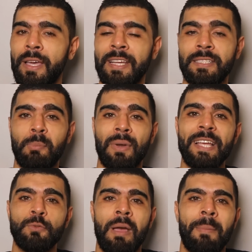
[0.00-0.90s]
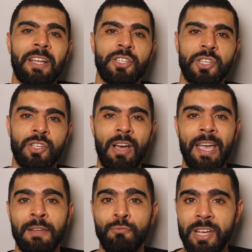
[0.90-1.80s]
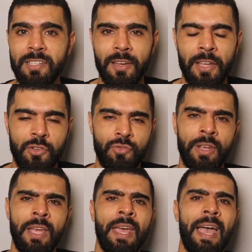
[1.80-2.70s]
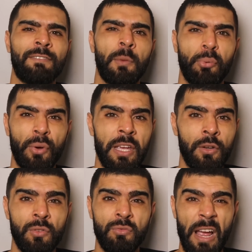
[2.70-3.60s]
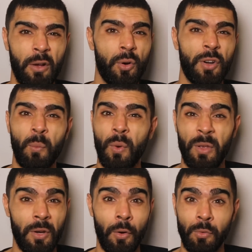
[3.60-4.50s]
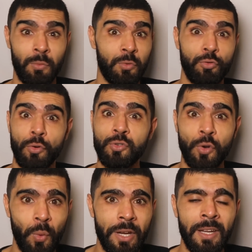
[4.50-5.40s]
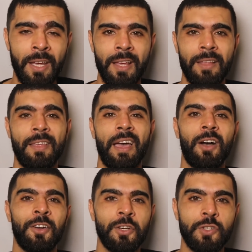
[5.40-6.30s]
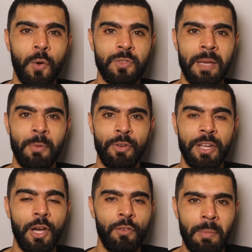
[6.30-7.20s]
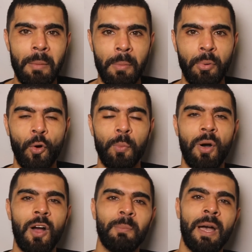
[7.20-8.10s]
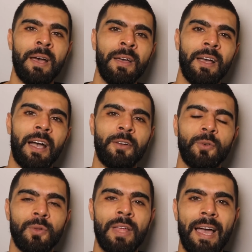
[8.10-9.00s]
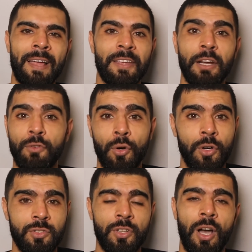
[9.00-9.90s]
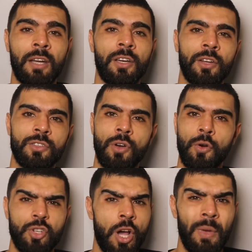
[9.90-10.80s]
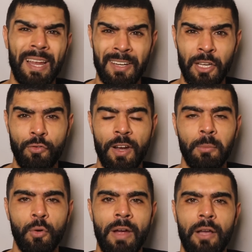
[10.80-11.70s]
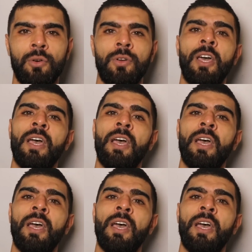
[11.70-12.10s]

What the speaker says: it's a place where Manchester United in recent history have a pretty good record of, crucial win there under Jose Mourinho. Remember Paul Pogba and all that. And then, of course, under Ole Gunnar Solskjaer, we had an incredible record